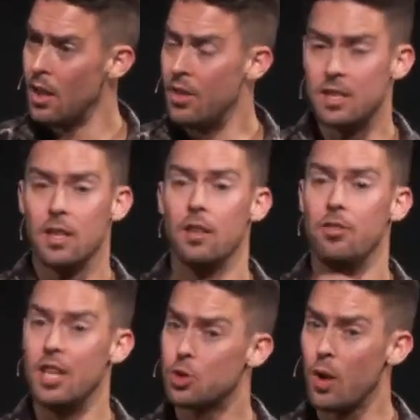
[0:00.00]
This,
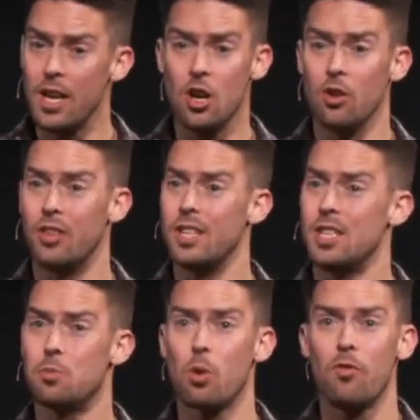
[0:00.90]
this right here, this
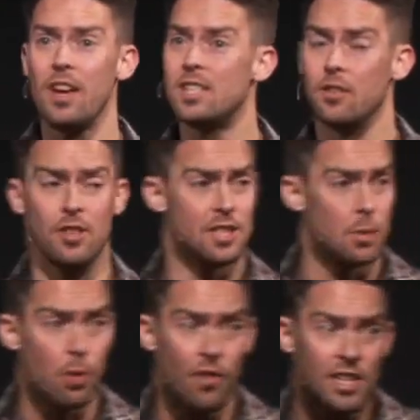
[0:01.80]
is pervasive. This is a
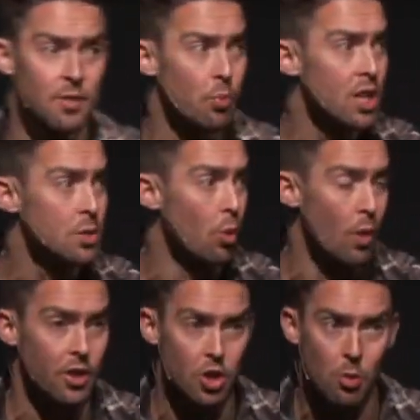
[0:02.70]
pervasive principle,
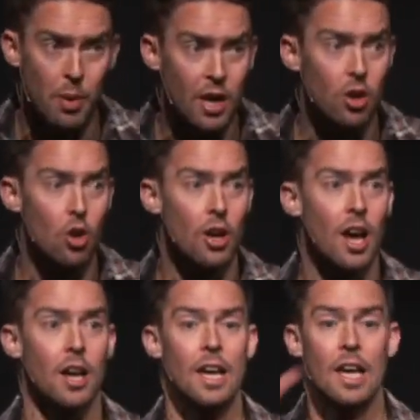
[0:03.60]
whether you're a parent or
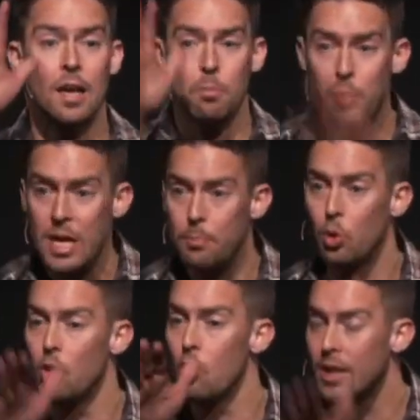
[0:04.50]
not.
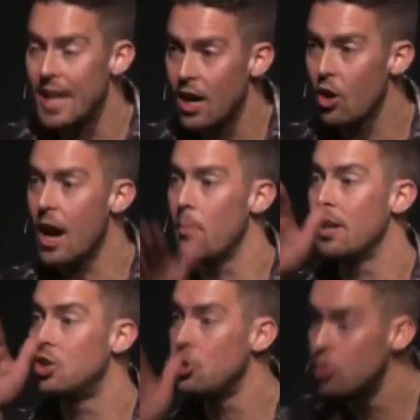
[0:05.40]
People don't care how
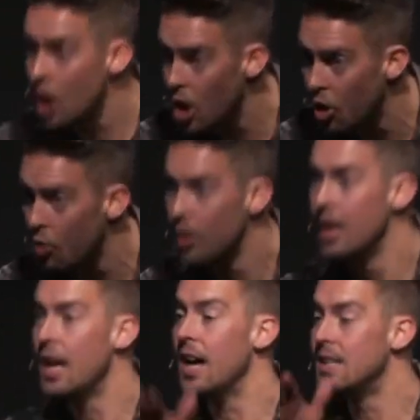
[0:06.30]
much you know
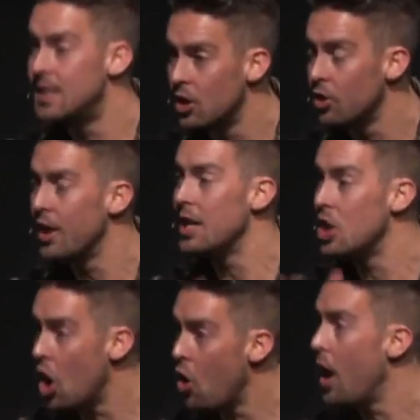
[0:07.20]
until they
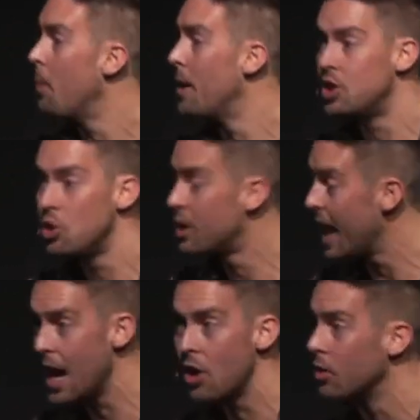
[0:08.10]
know how much you
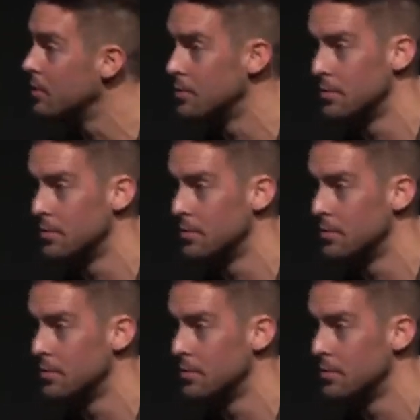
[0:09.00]
care.